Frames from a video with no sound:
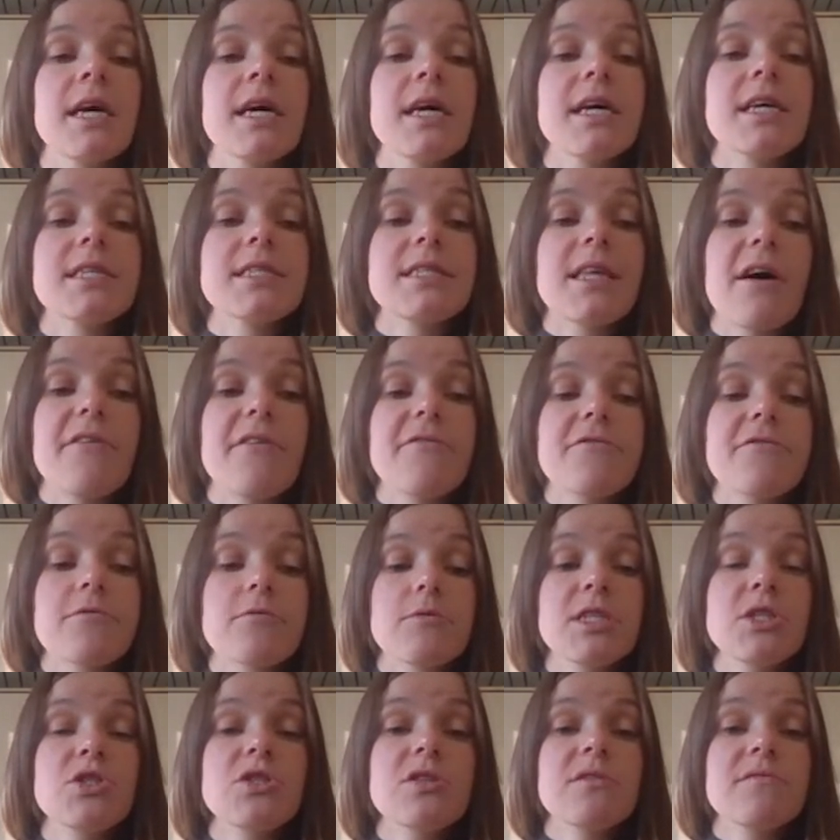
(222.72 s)
is that for
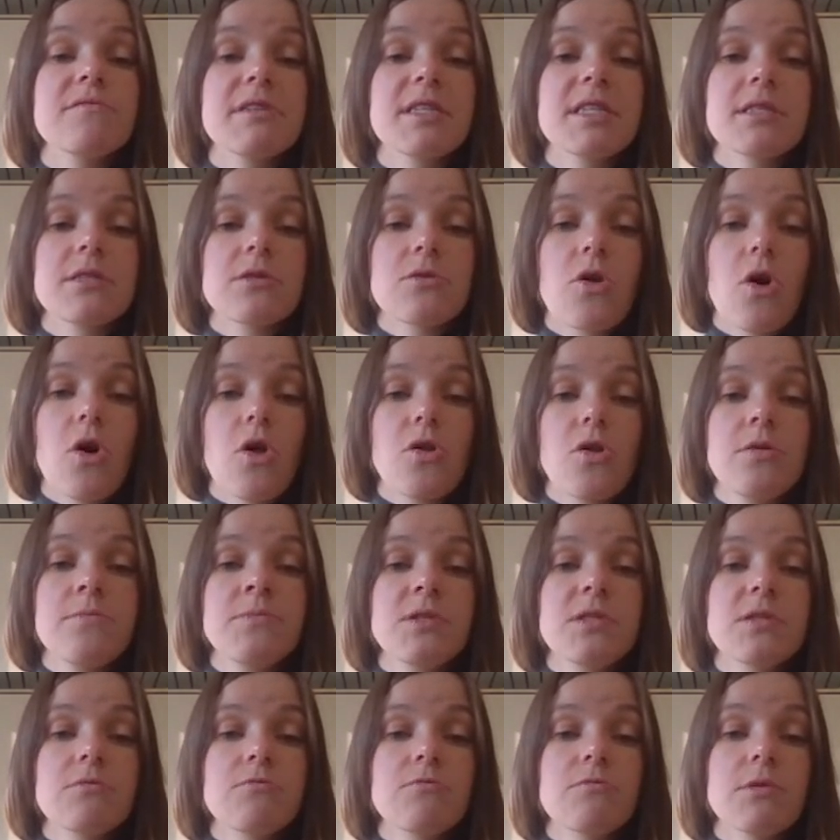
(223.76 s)
each of these
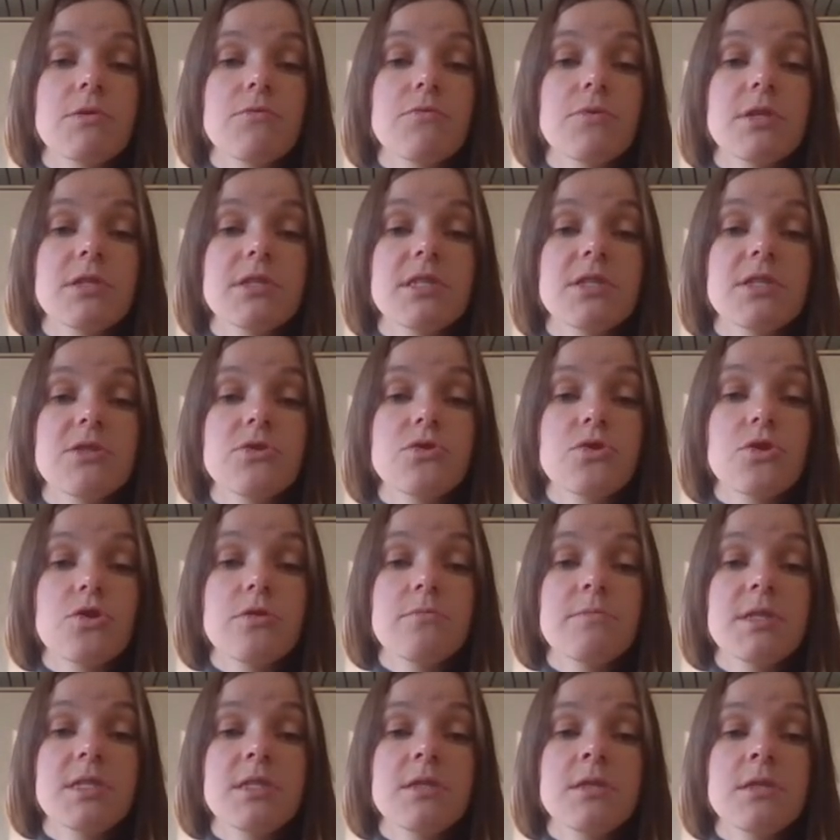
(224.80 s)
columns, we will
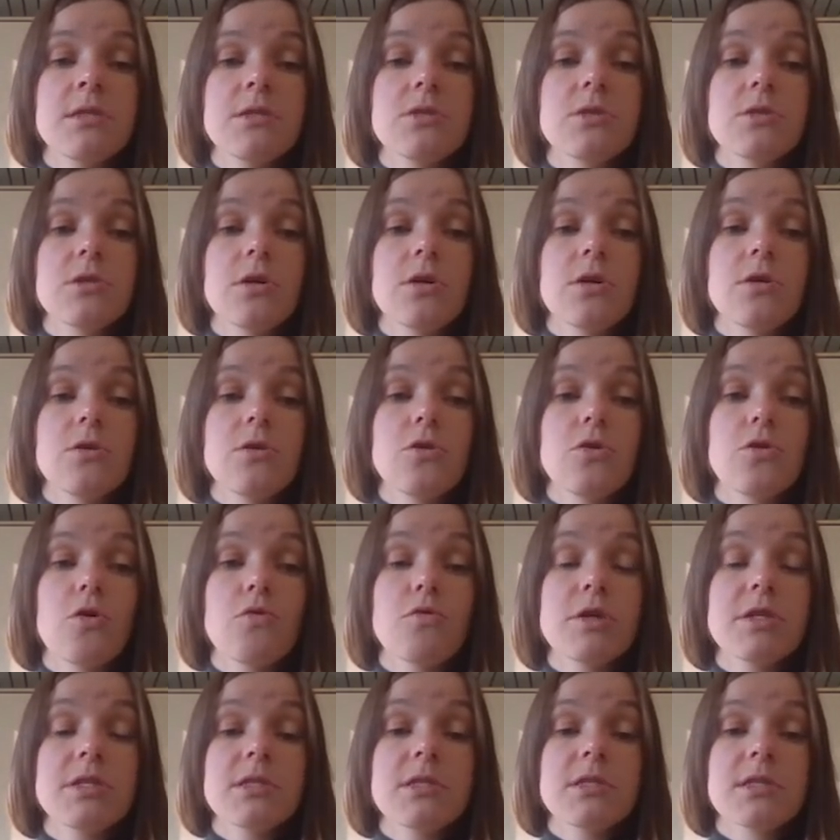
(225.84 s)
determine the
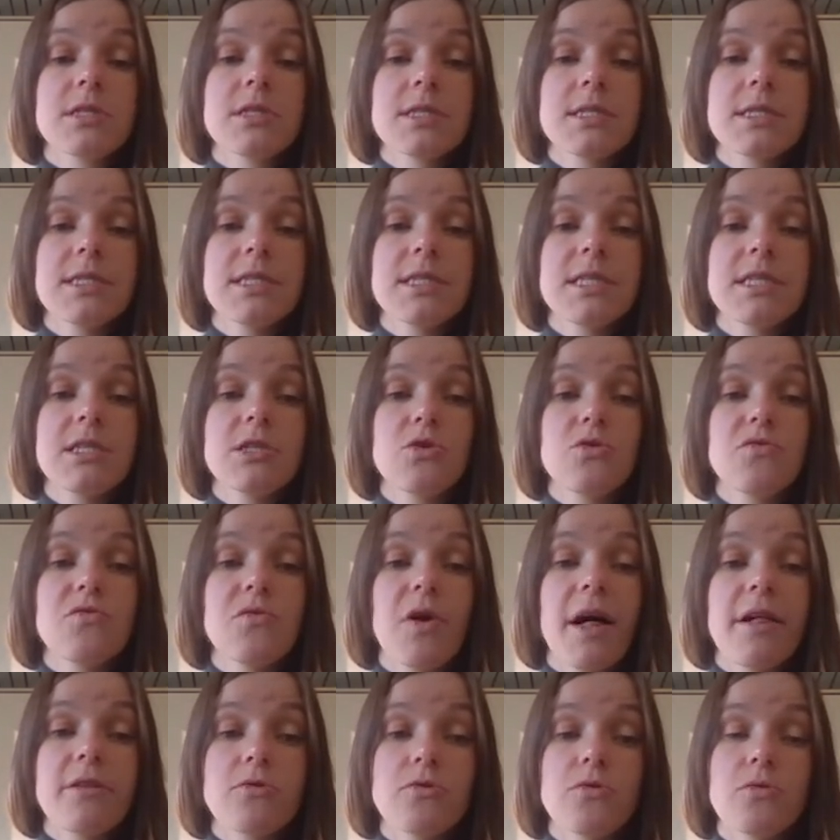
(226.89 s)
lowest CQ
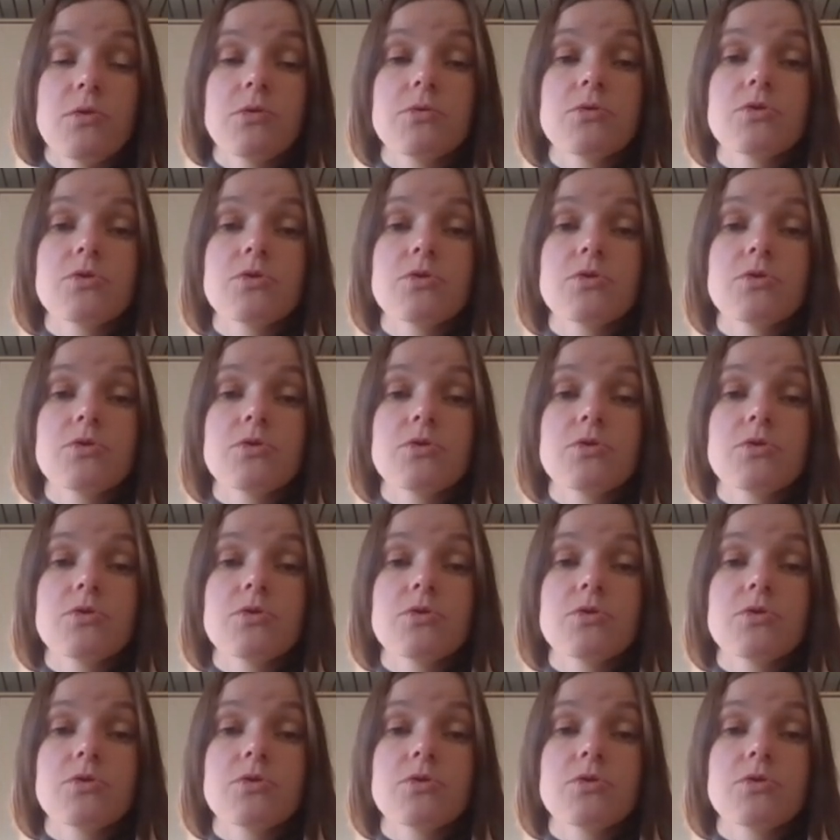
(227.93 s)
value.